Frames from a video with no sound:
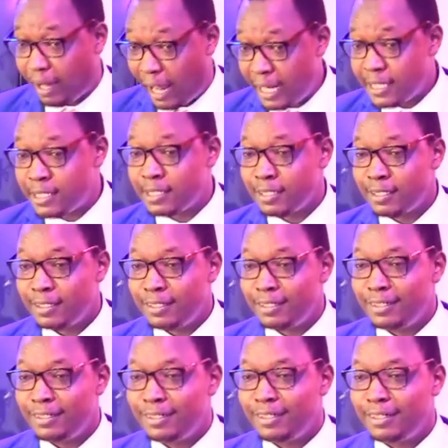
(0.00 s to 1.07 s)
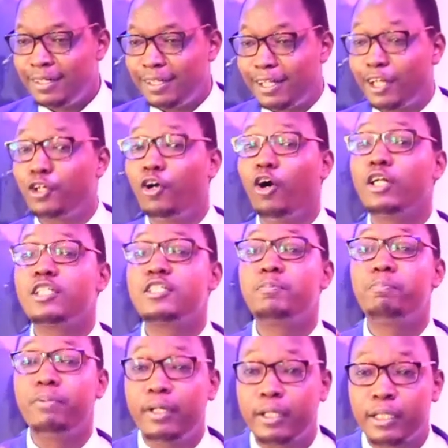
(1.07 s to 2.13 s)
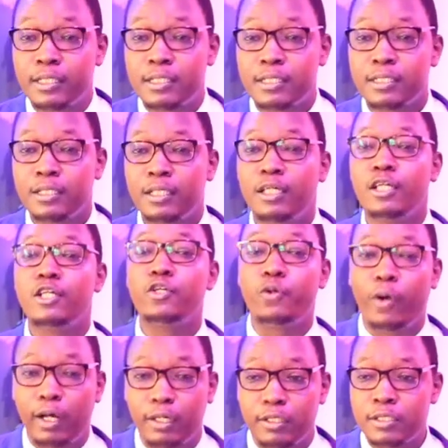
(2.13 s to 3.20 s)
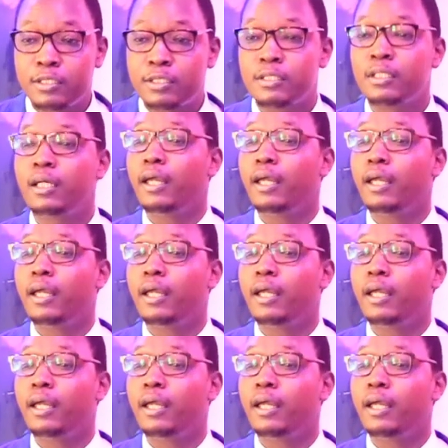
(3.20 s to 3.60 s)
that that God's Spirit dwells